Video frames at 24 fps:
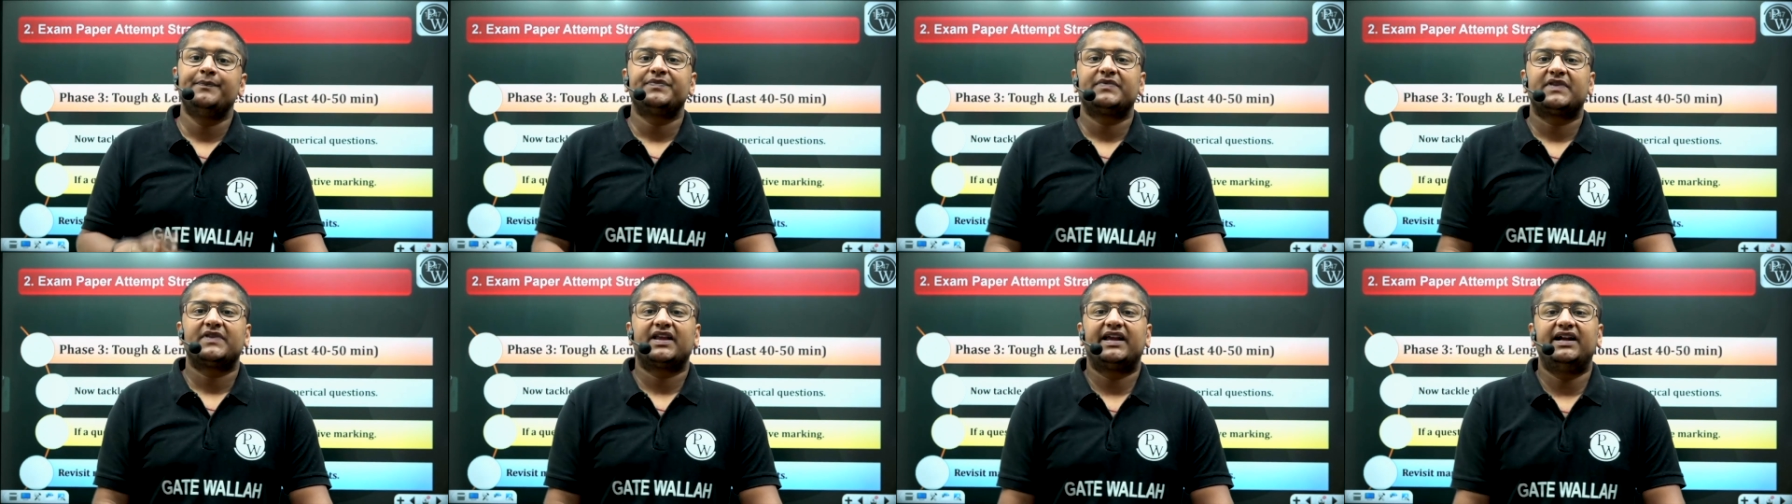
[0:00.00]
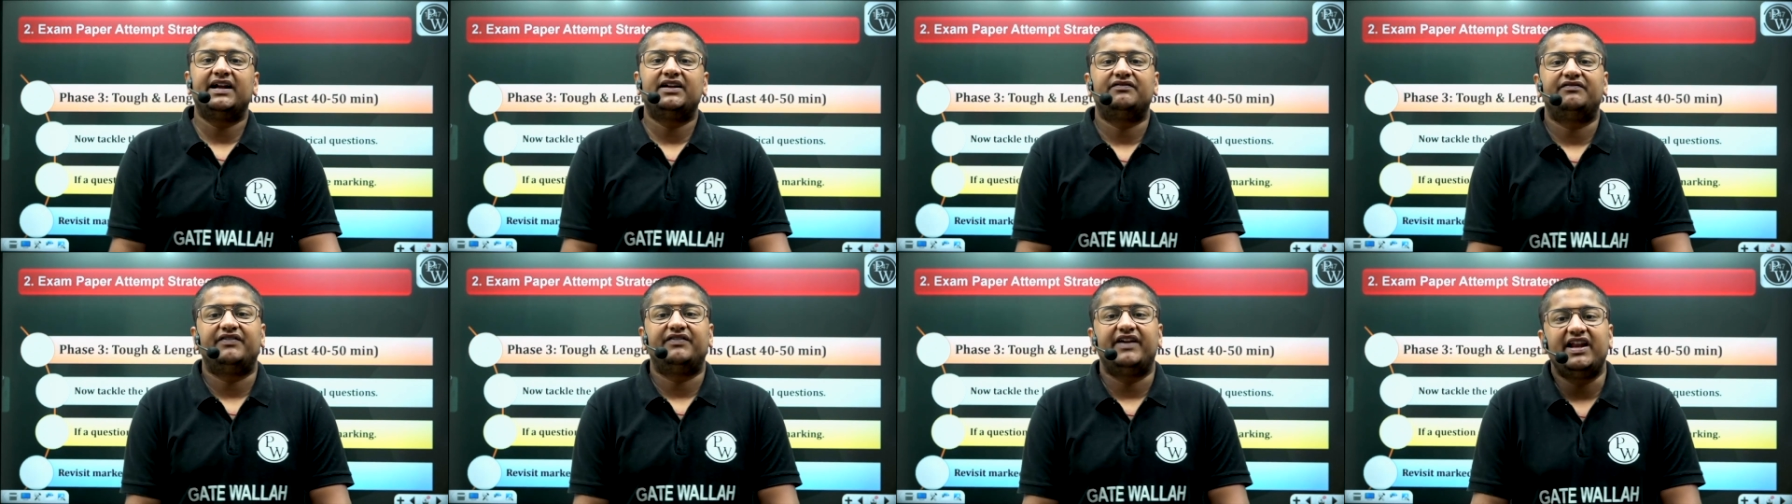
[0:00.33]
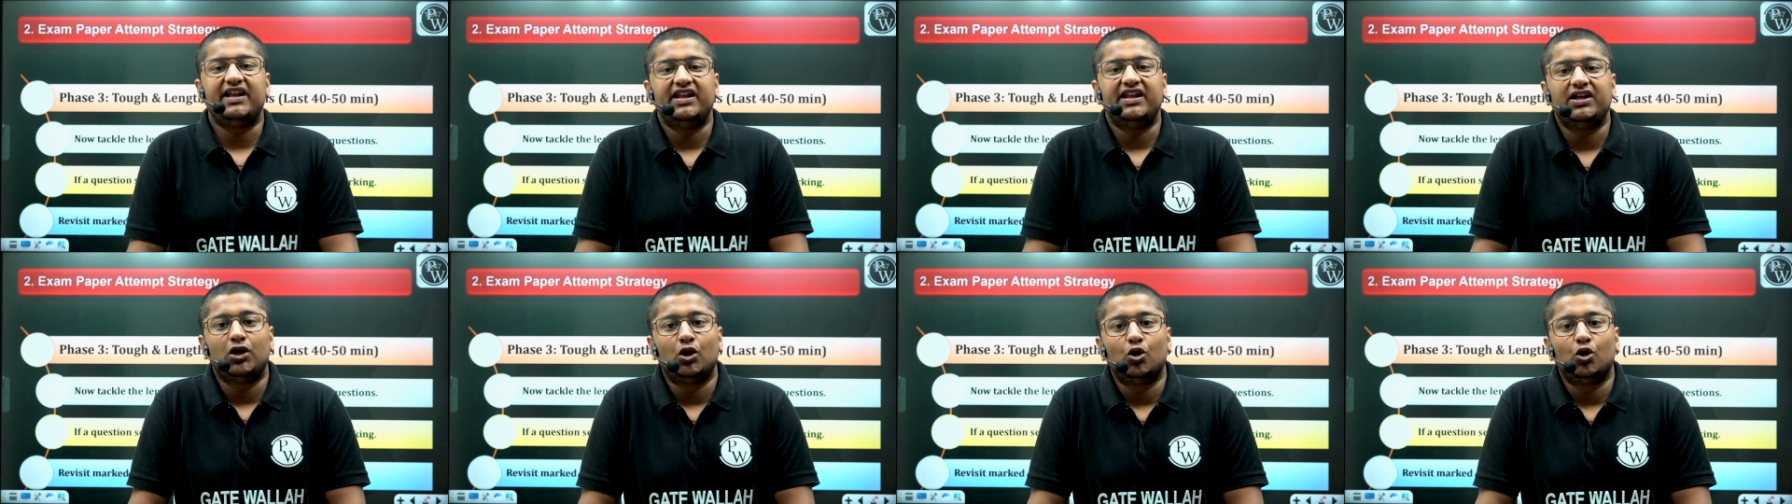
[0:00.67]
get very
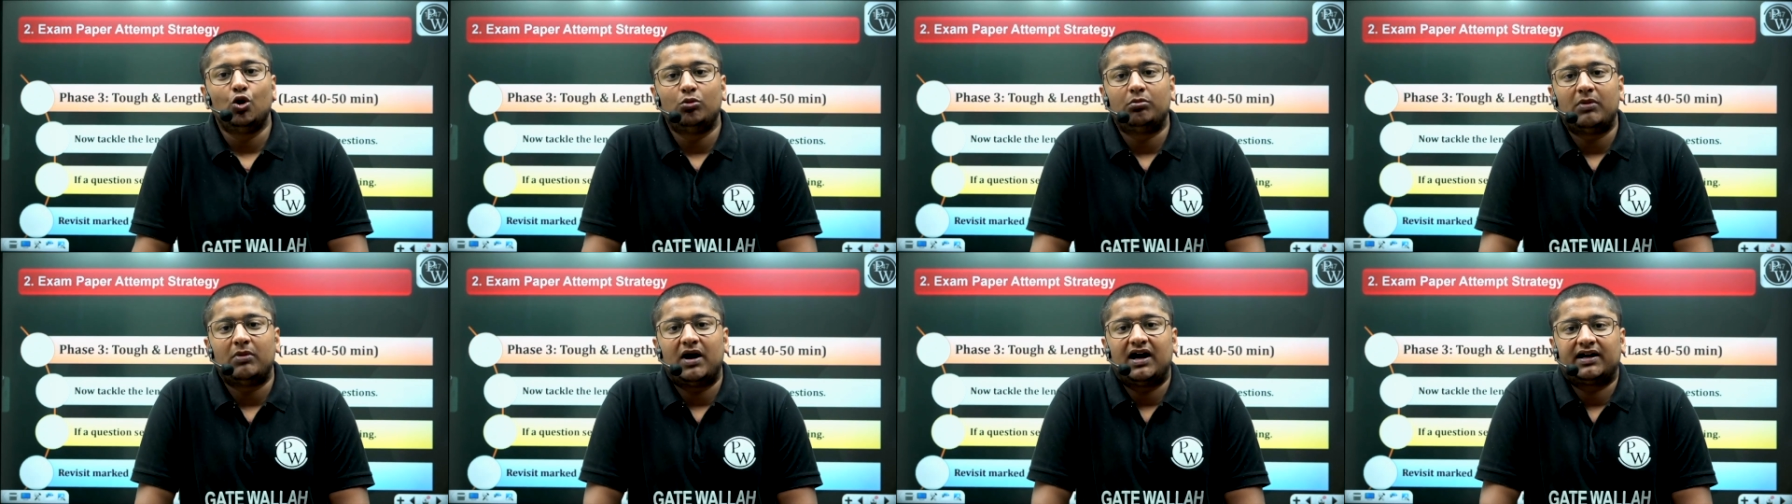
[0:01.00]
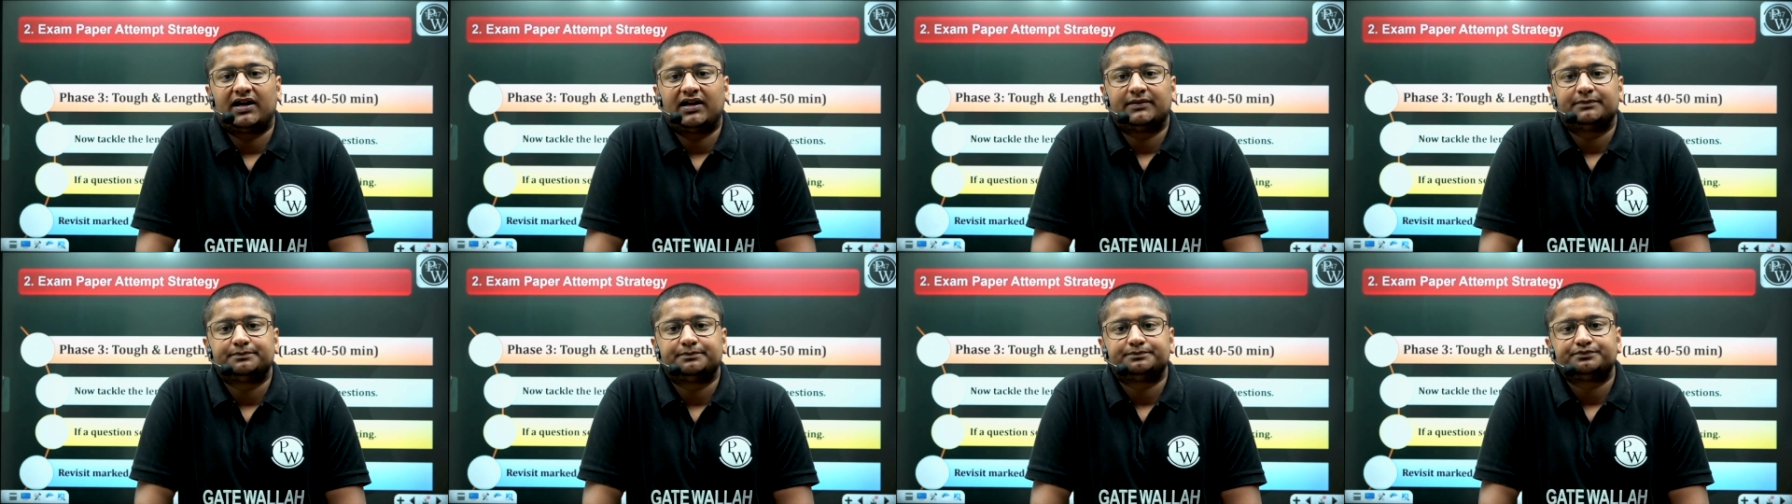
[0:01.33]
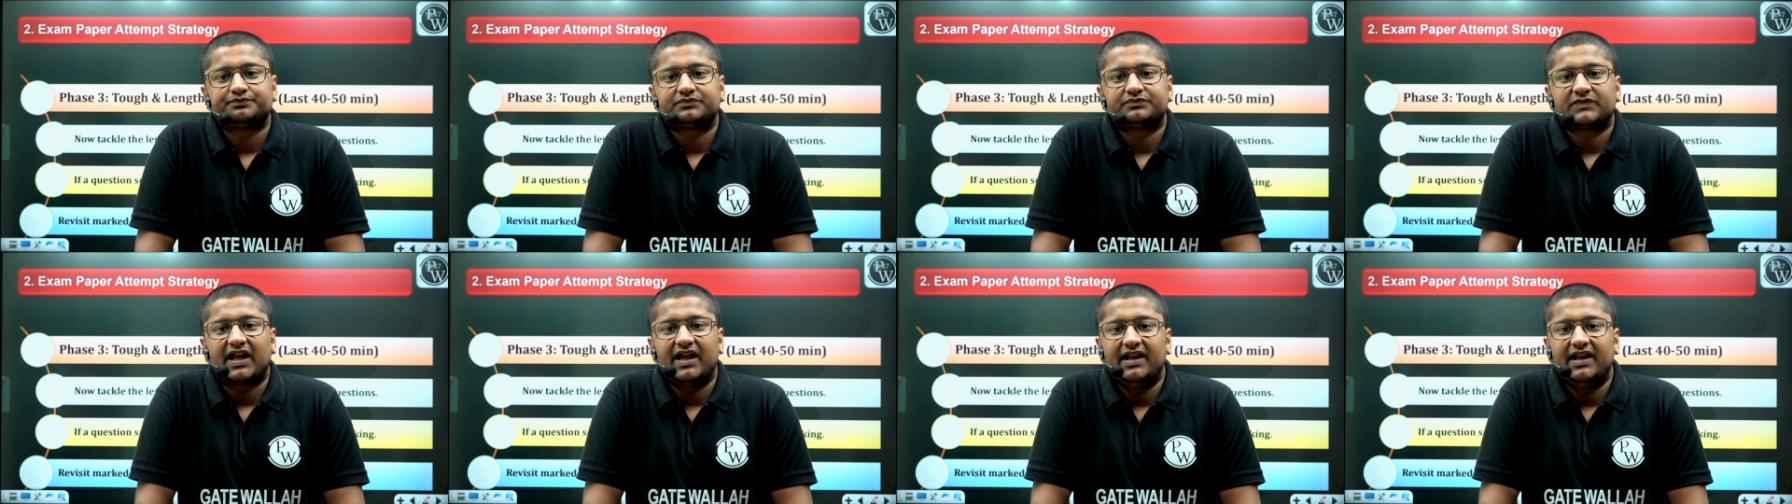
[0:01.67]
low mark
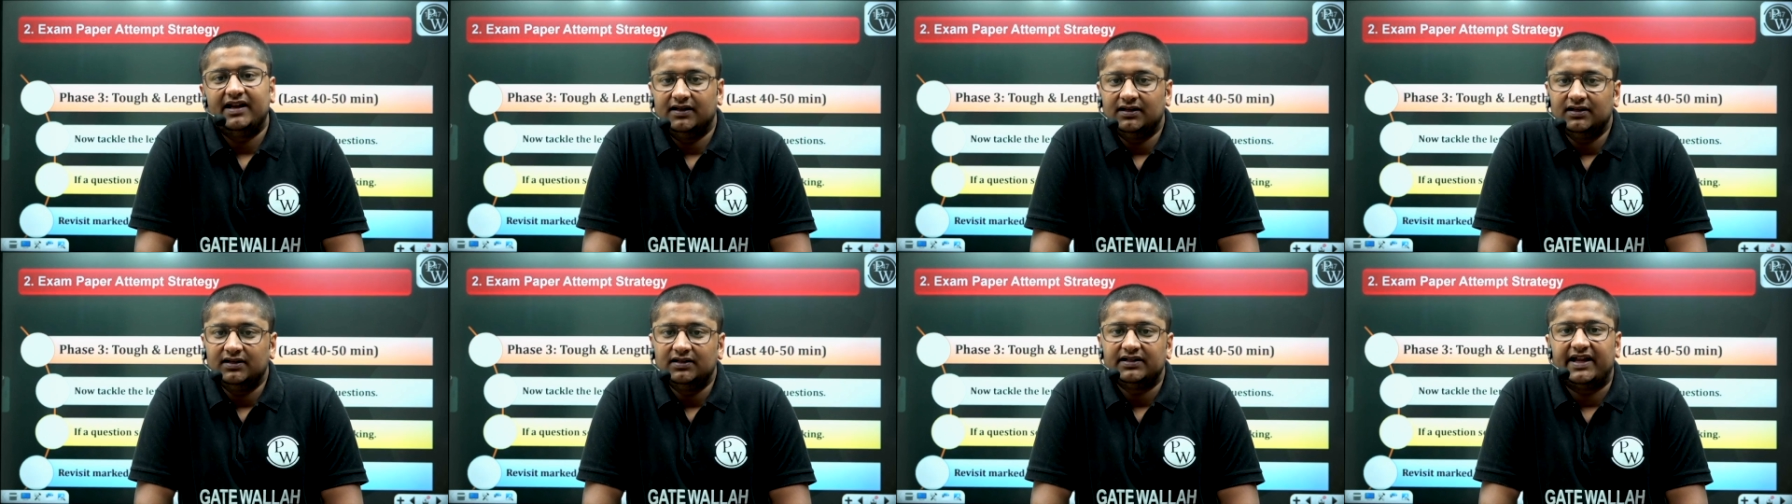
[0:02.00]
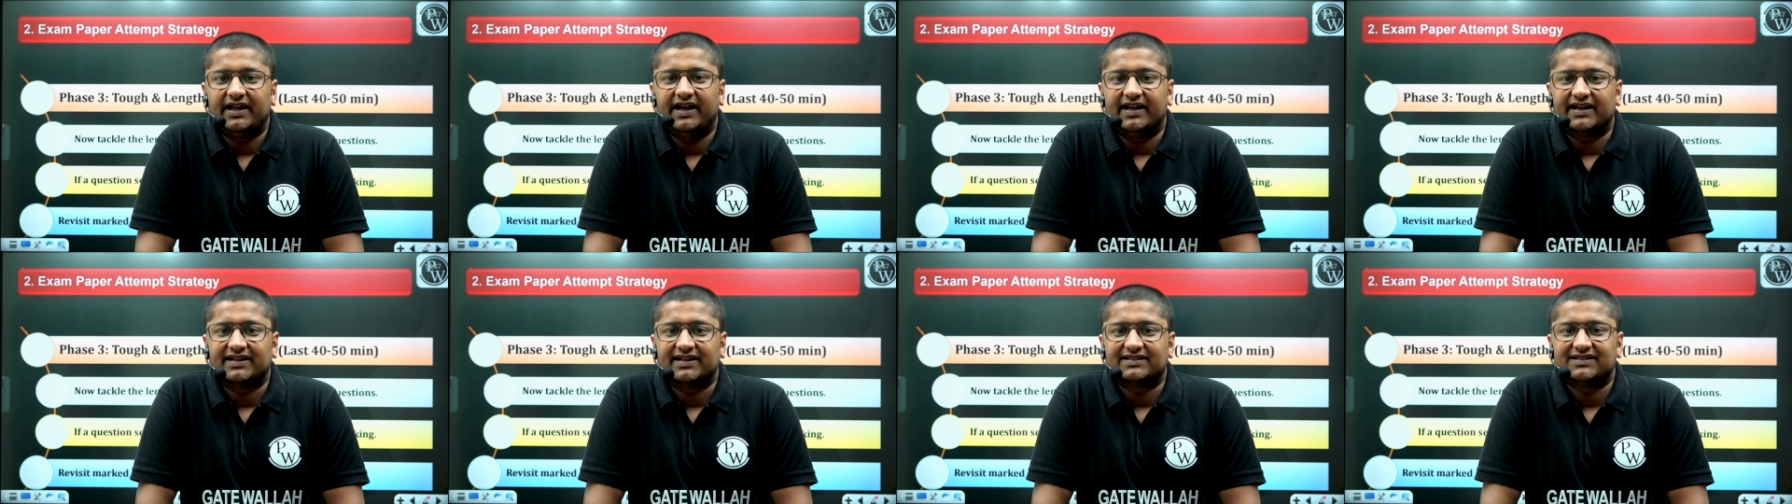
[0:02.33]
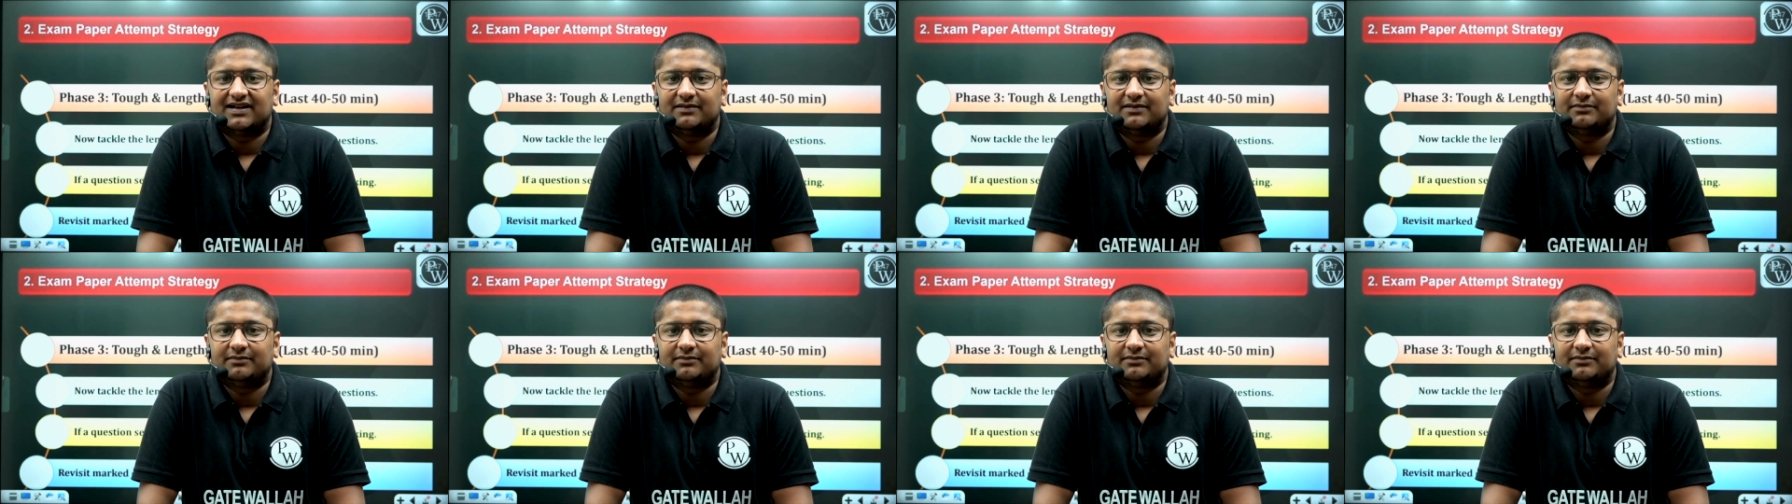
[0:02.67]
in the gate exam.